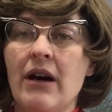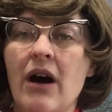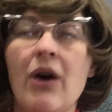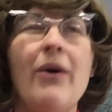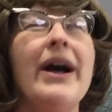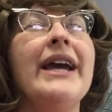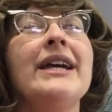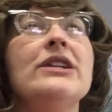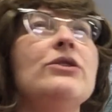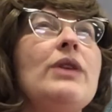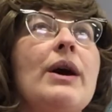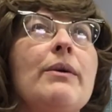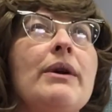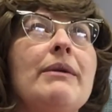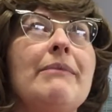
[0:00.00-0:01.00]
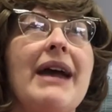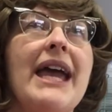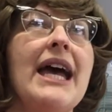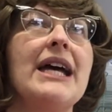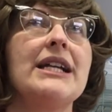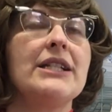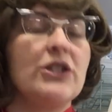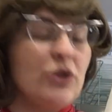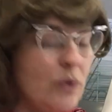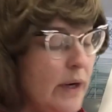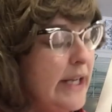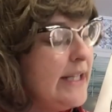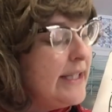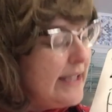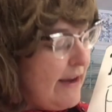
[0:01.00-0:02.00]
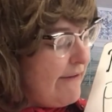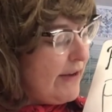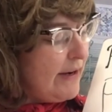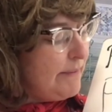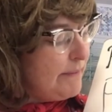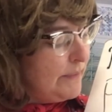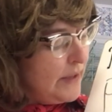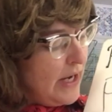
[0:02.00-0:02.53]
oh, I can do that one in my head, it's 27.